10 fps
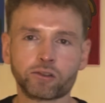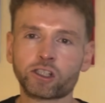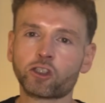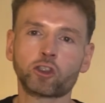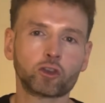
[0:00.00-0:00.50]
So
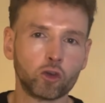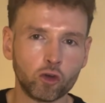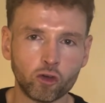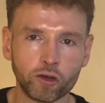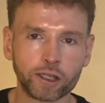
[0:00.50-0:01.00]
this is a
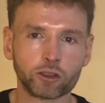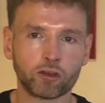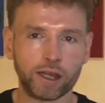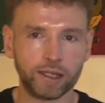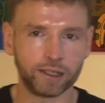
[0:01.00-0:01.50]
scoring
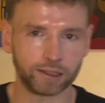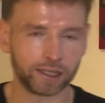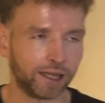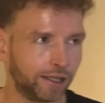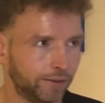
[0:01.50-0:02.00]
training
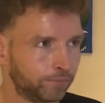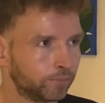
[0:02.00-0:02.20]
day.